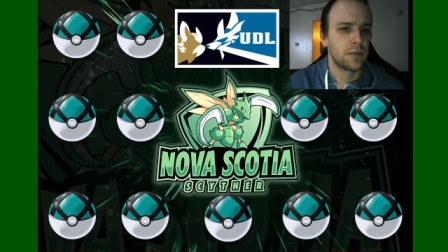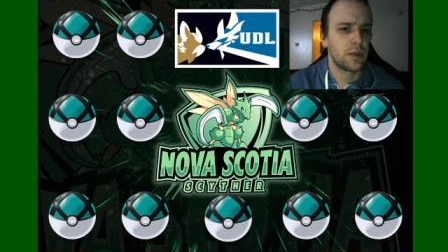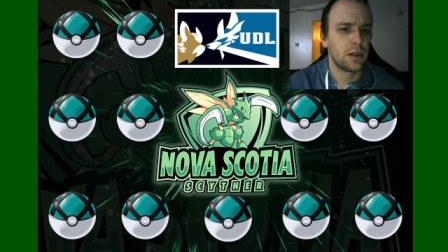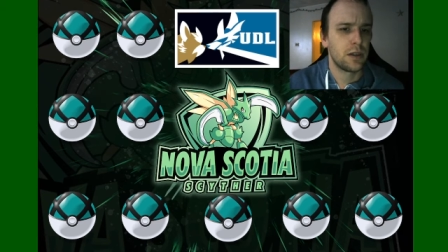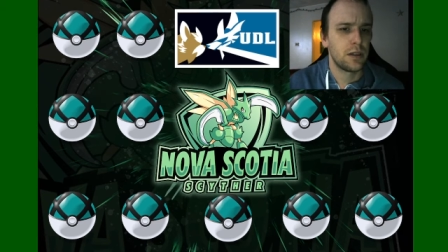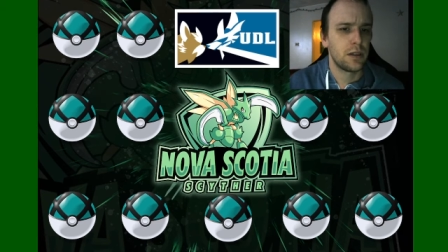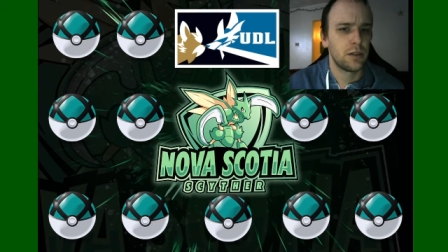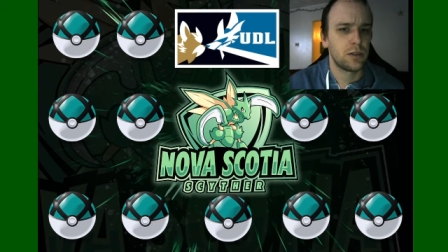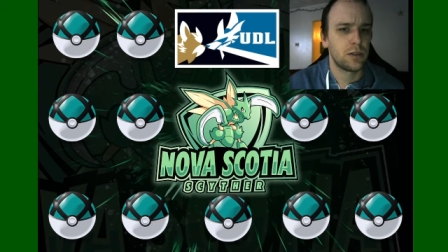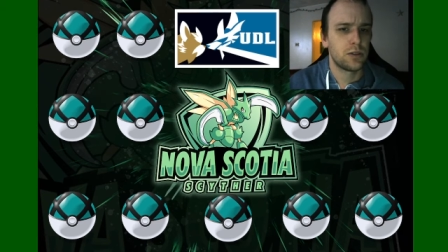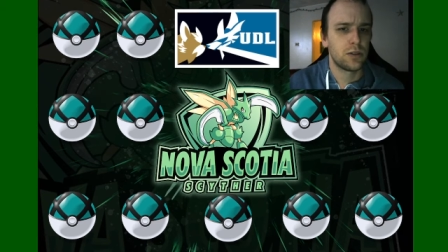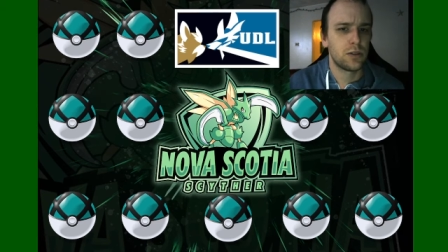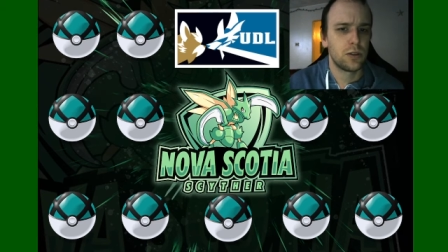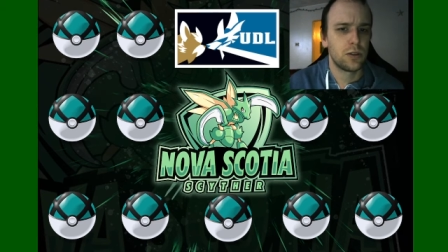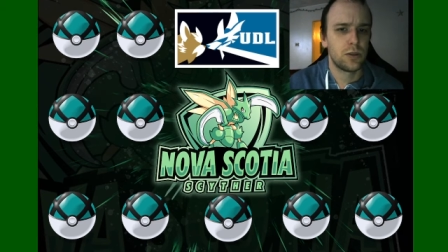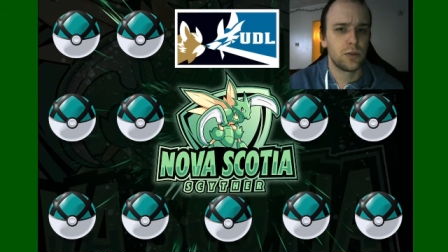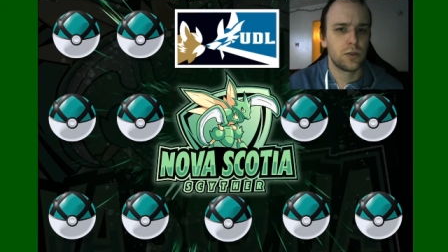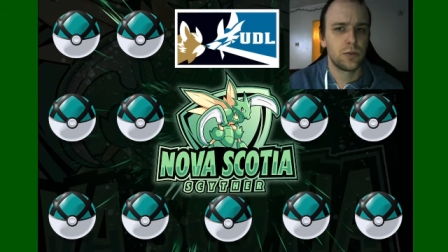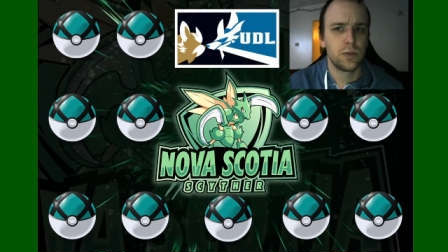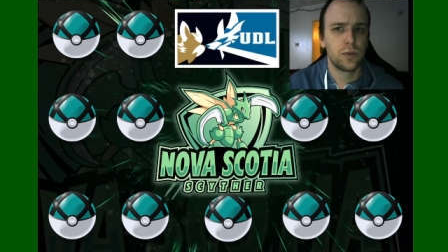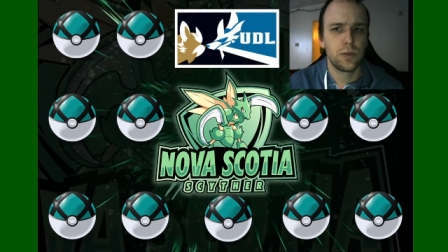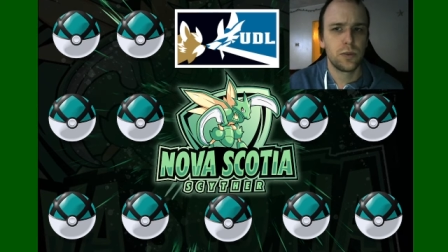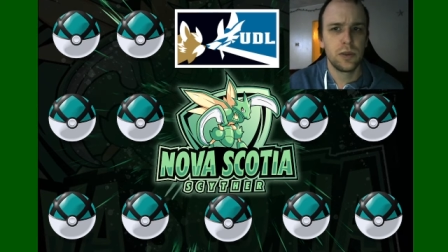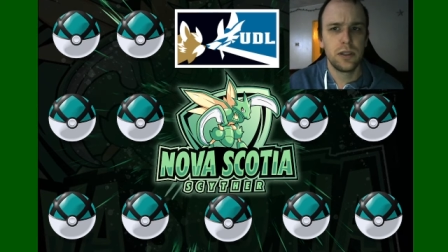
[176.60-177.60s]
So
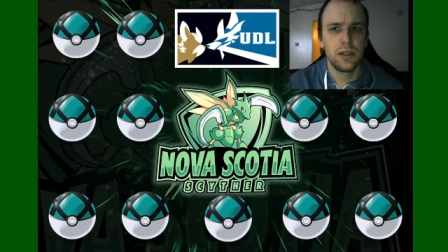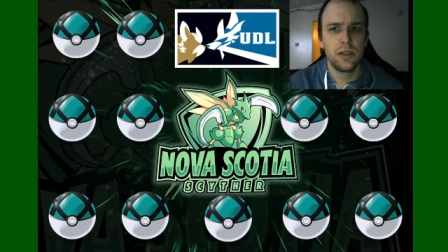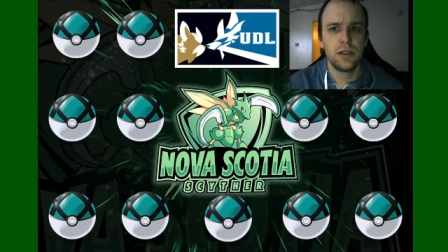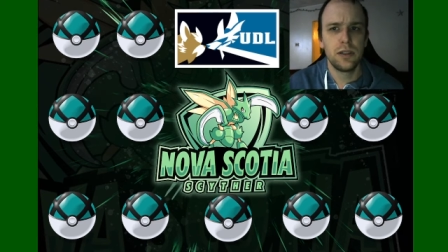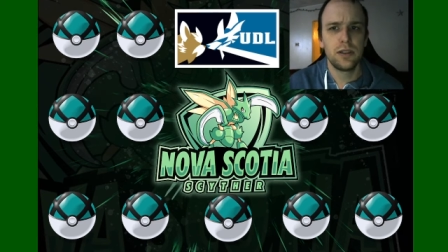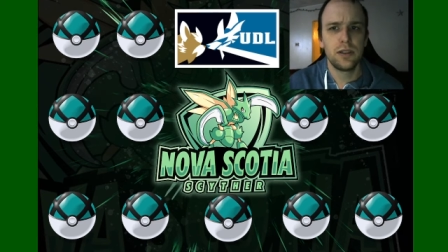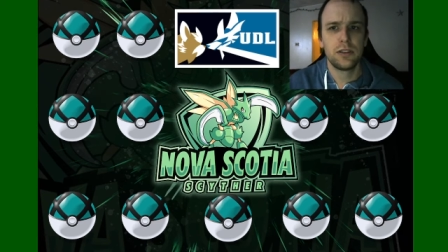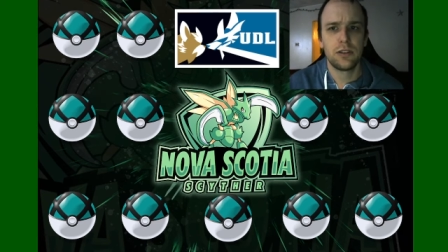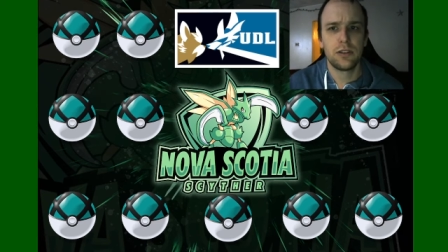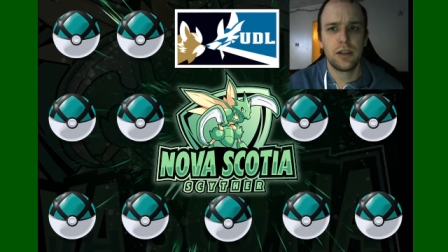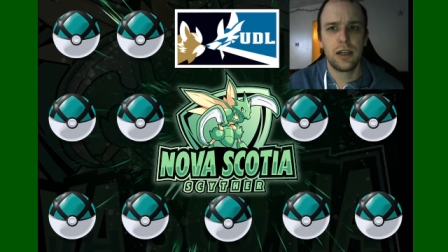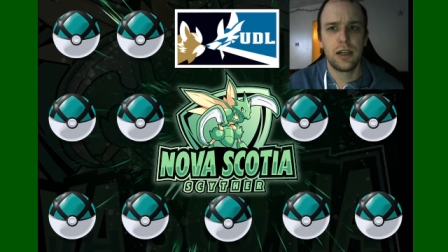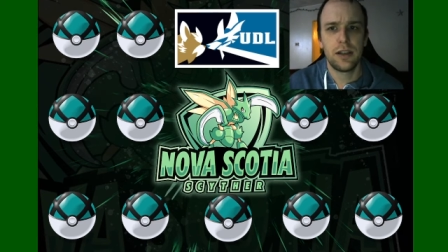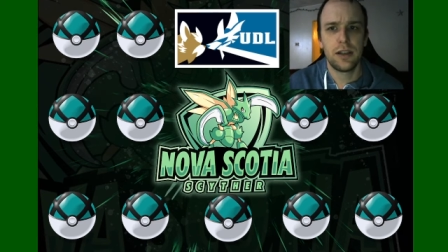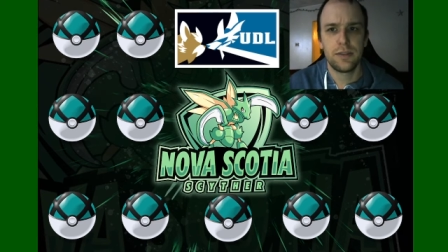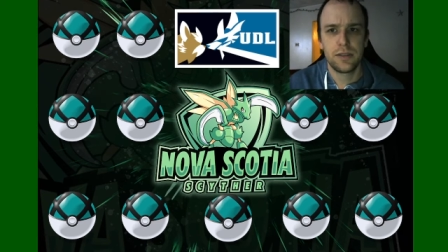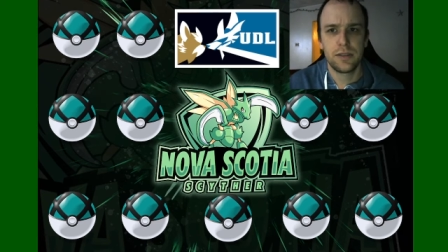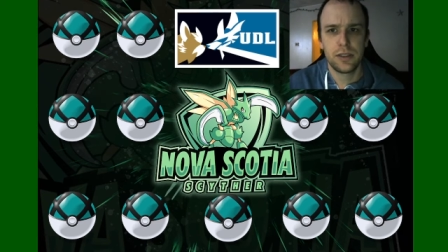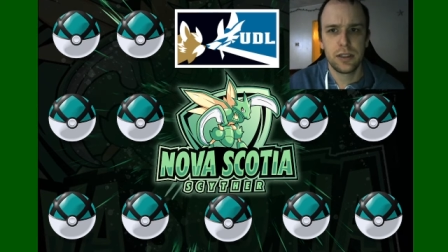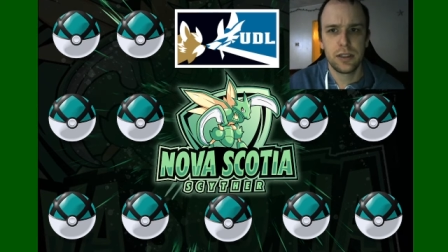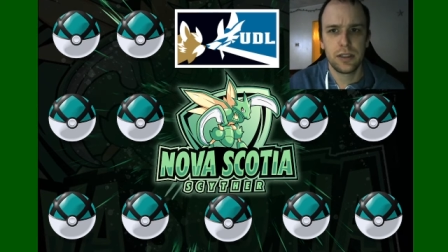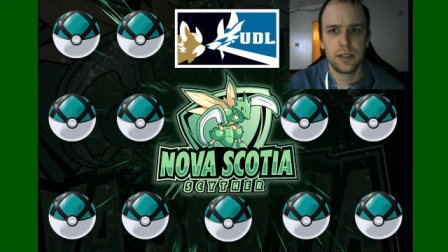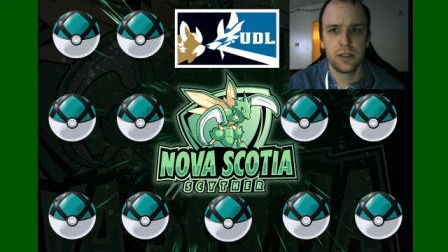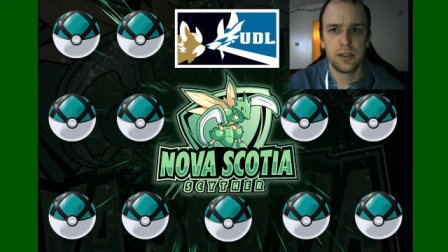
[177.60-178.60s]
we
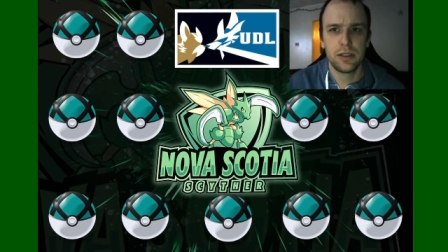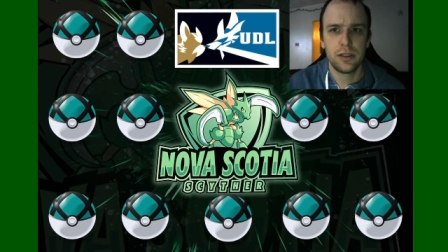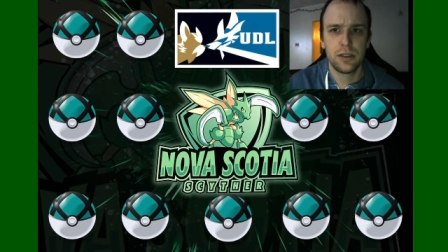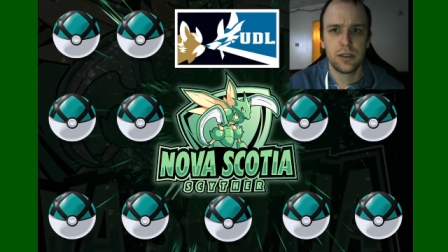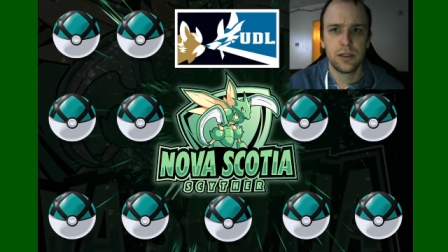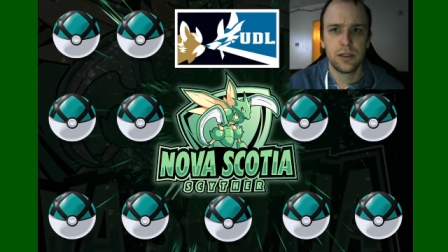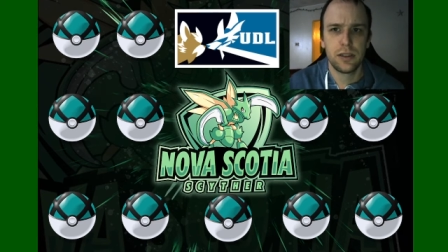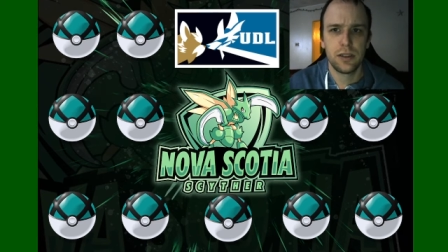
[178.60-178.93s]
drafted